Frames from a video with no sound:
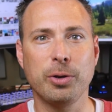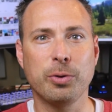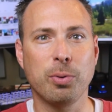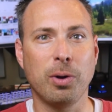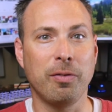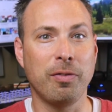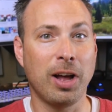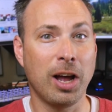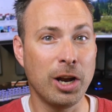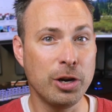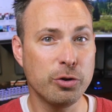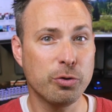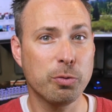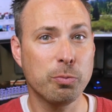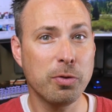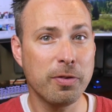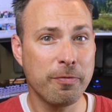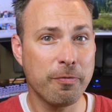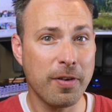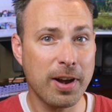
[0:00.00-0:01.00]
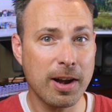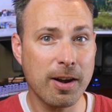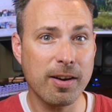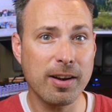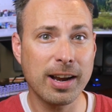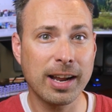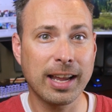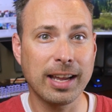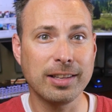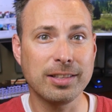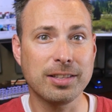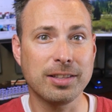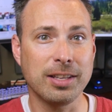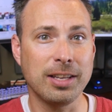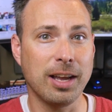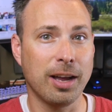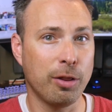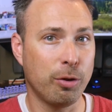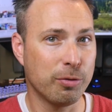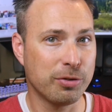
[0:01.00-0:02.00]
1200 would fare against
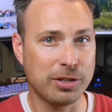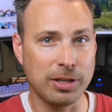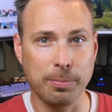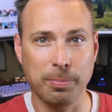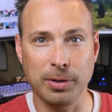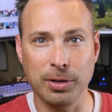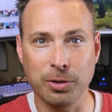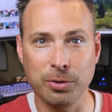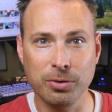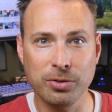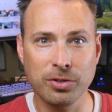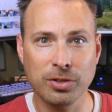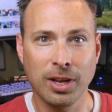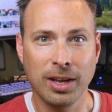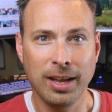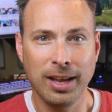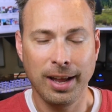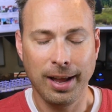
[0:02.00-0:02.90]
the other CPUs,